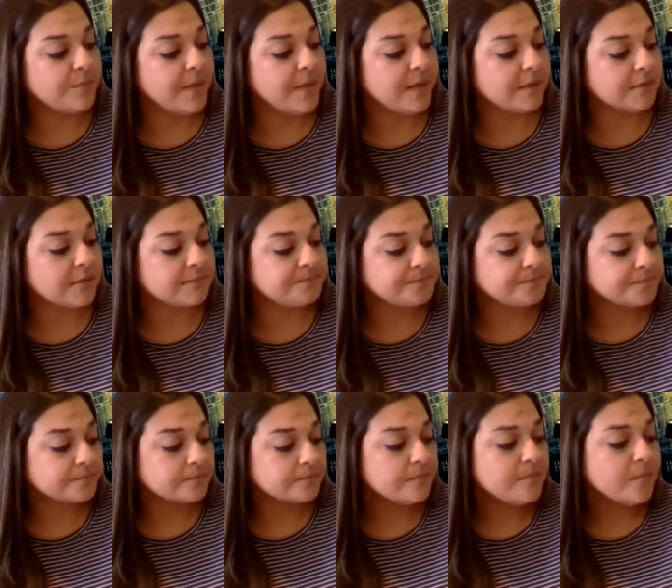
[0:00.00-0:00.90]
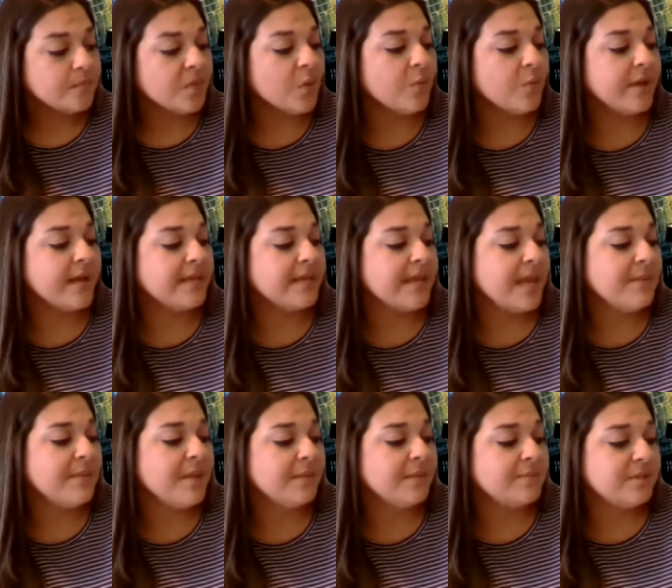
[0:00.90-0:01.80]
better. When I
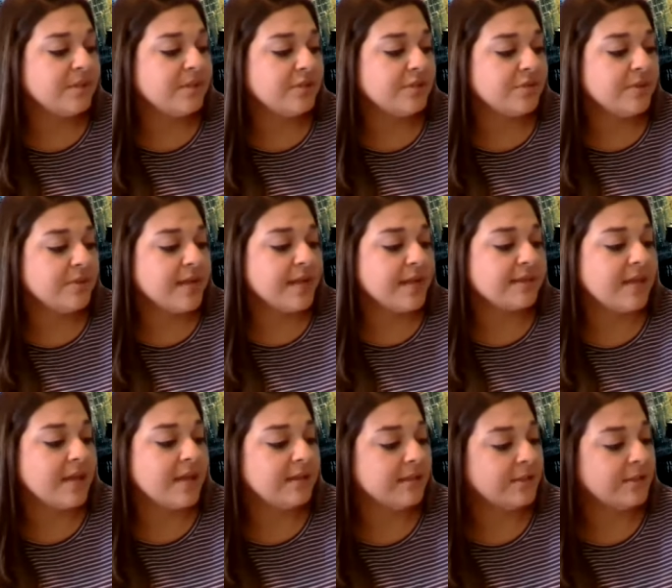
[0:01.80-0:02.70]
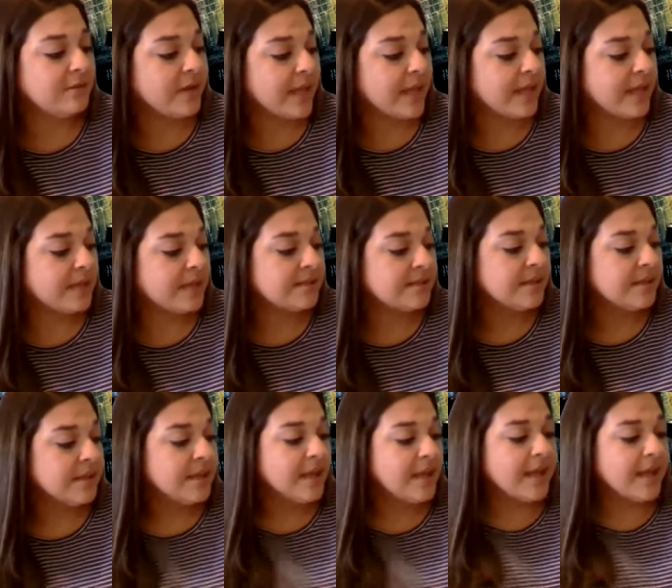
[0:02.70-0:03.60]
came up to the tree, I thought little Ann
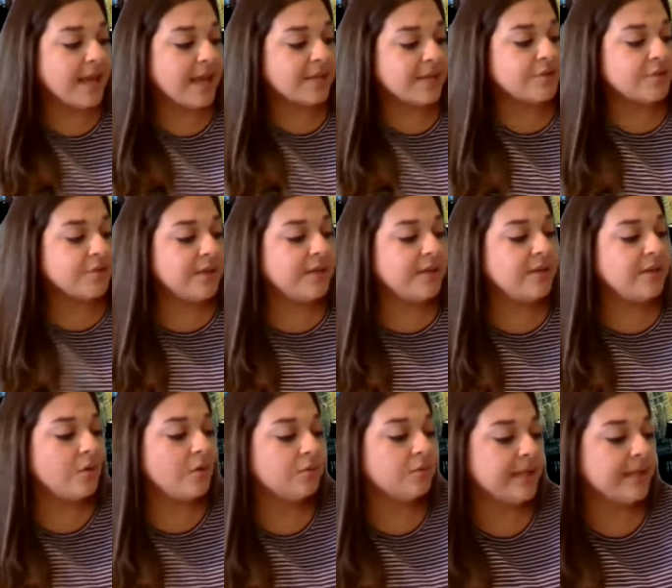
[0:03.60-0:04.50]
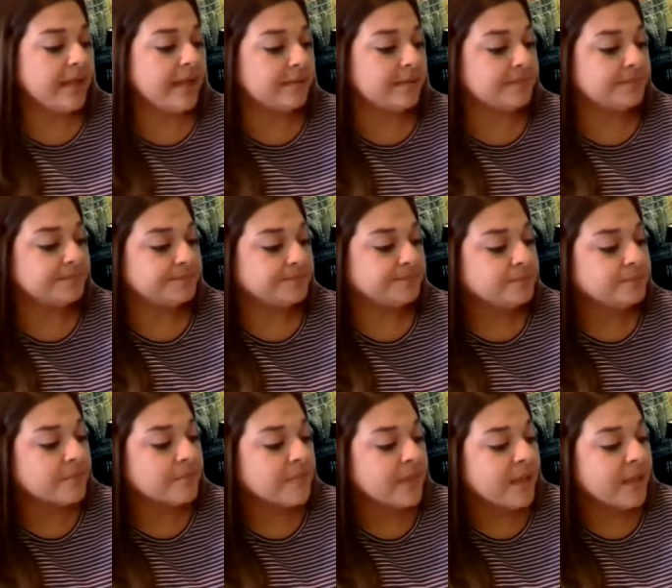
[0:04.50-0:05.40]
had treed old Dan.
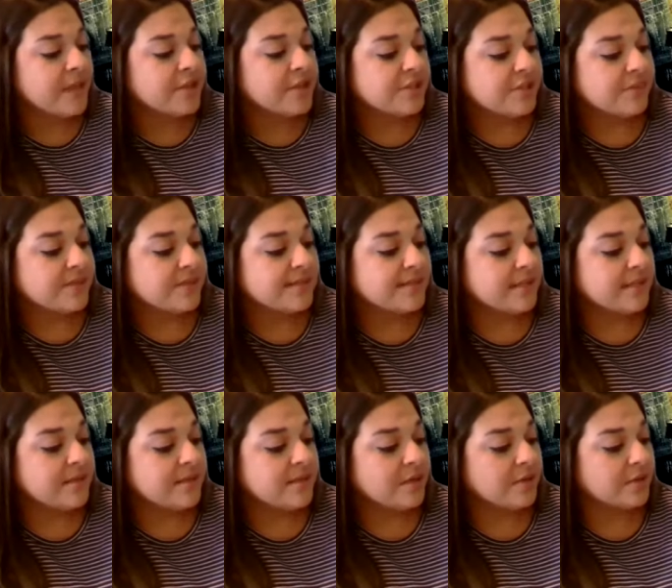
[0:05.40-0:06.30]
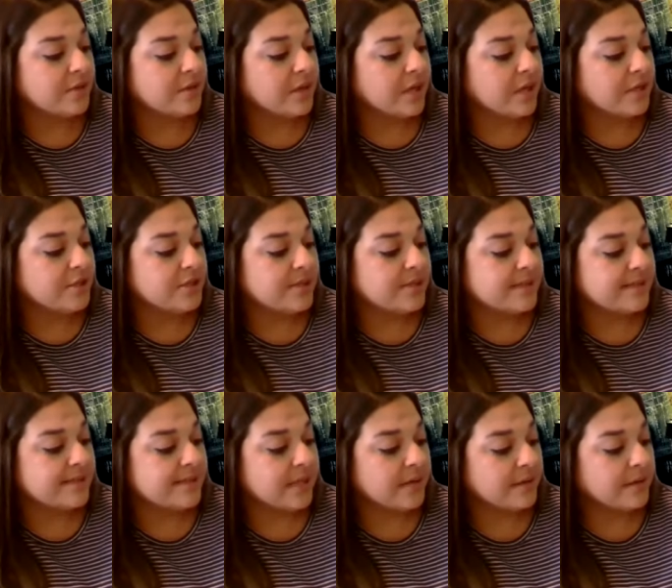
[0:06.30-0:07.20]
She was sitting on her hunches,
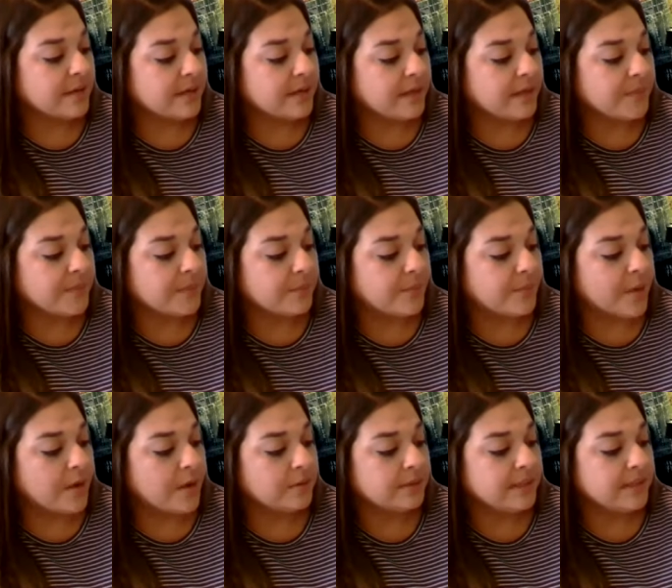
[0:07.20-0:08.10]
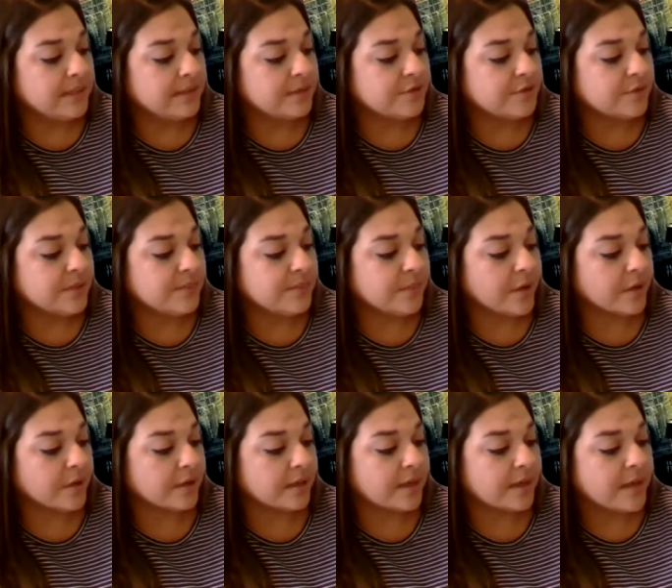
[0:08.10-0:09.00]
staring up and bawling at the tree
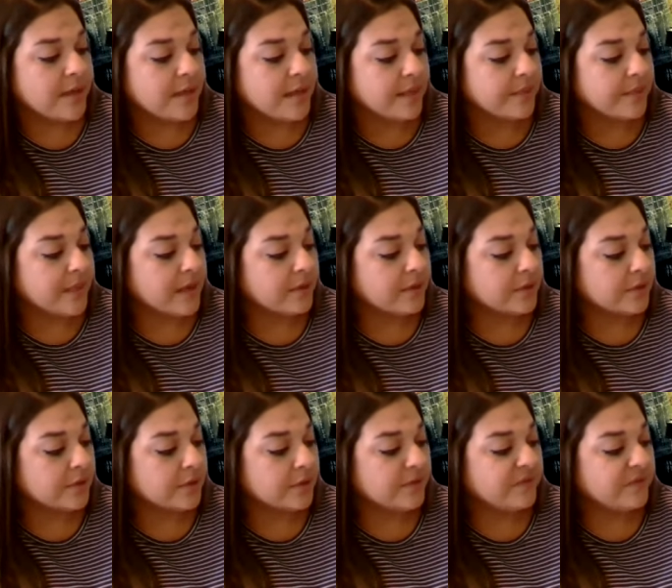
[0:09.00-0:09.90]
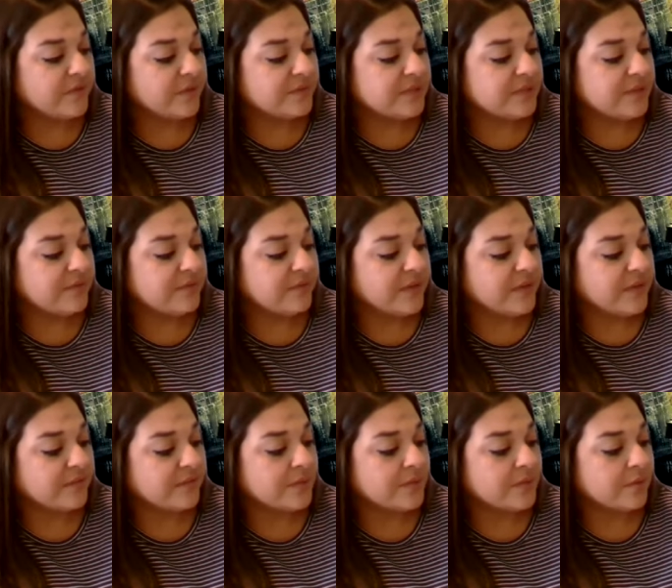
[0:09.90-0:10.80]
bark. There, a good 15 feet
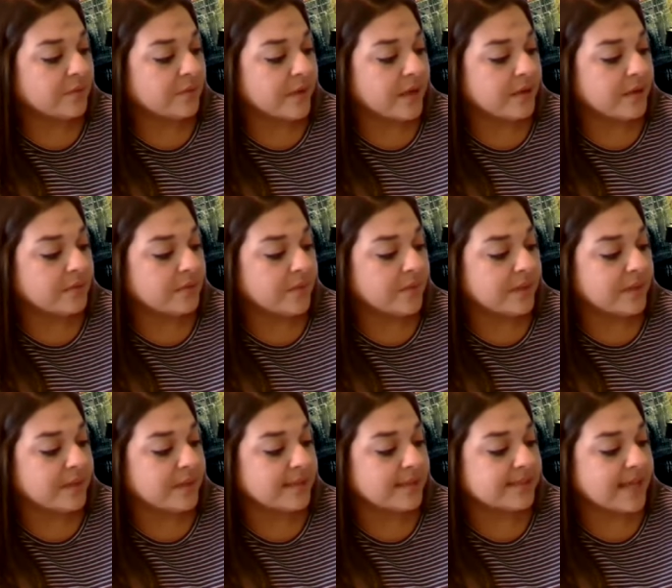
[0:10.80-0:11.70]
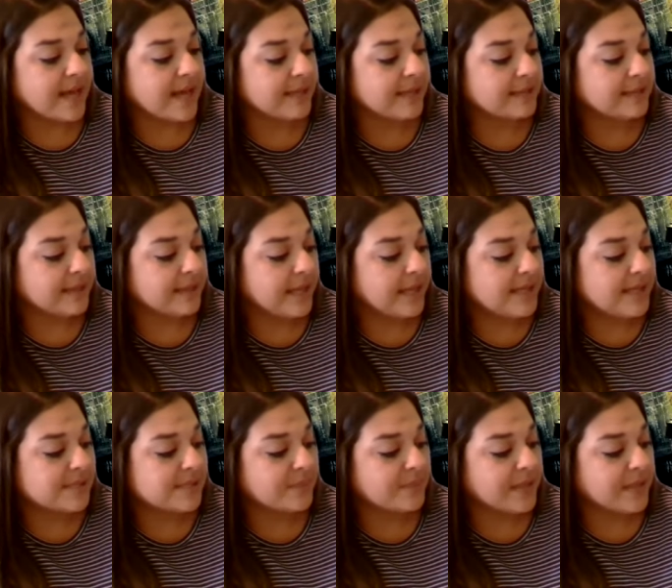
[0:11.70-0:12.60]
from the ground, with his hind
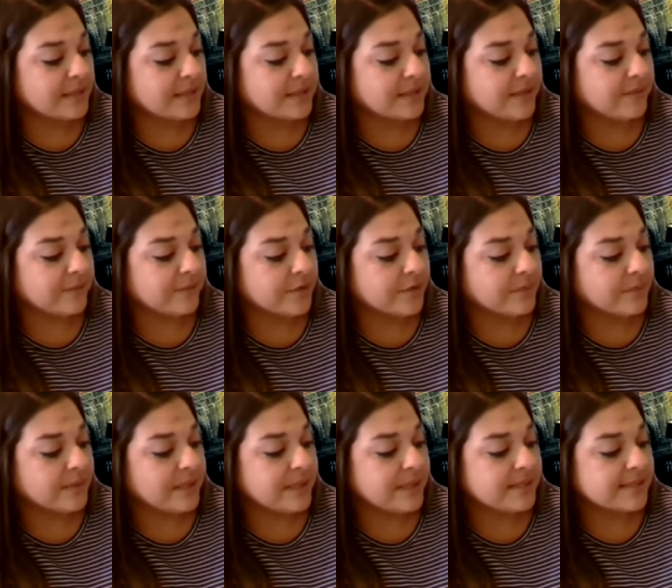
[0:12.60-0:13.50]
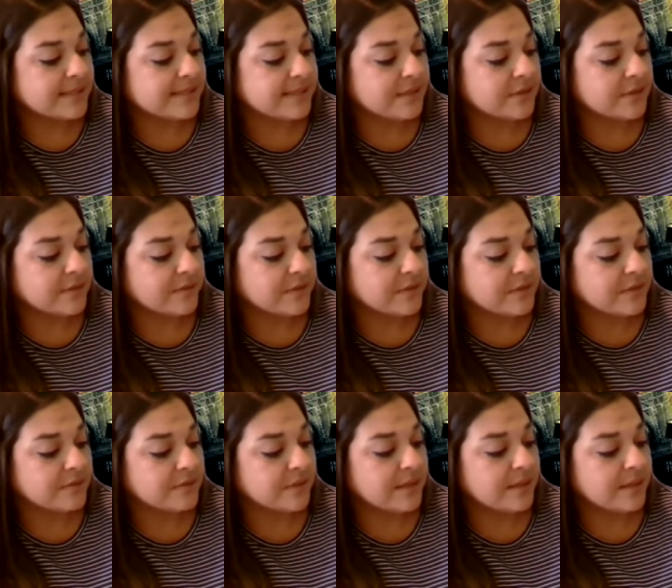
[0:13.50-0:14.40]
legs planted firmly in the center of the
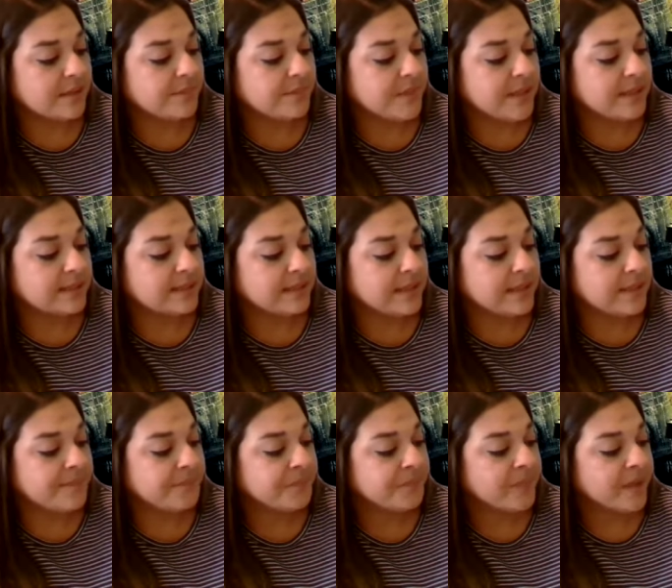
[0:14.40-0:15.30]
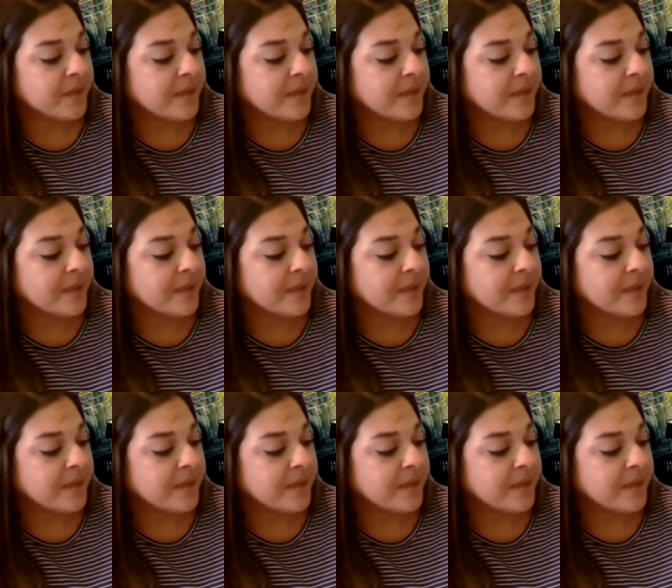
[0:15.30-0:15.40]
tree, a big limb